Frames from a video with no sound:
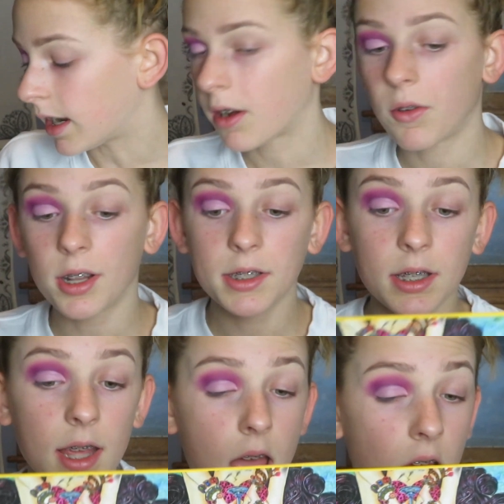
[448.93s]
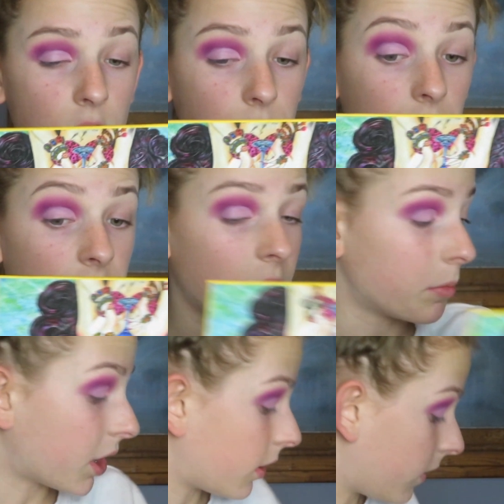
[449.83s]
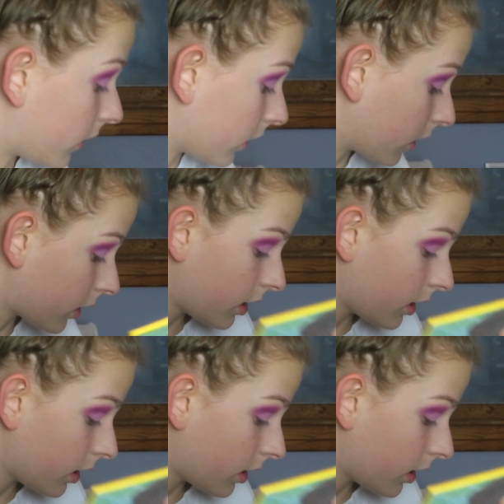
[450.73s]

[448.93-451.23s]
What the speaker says: now onto the actual fun part of this look.